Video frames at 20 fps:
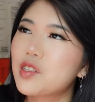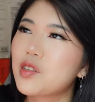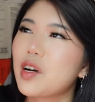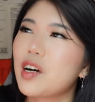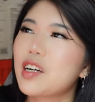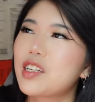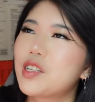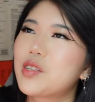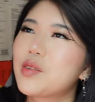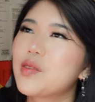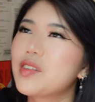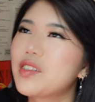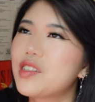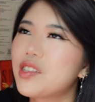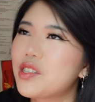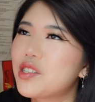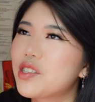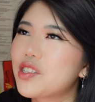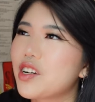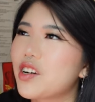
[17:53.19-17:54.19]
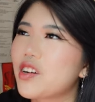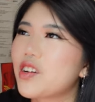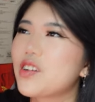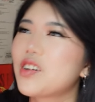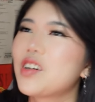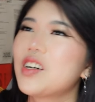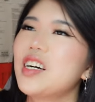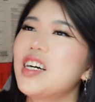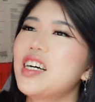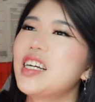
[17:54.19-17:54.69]
So I just wanted to show
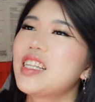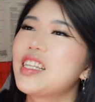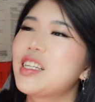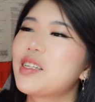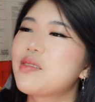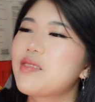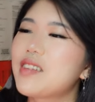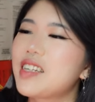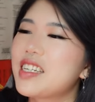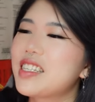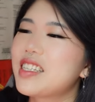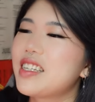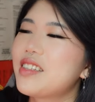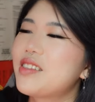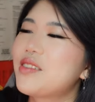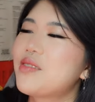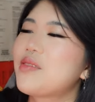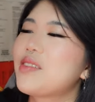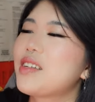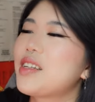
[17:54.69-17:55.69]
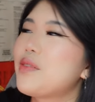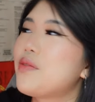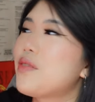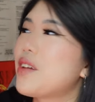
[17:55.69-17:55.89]
this one because it's really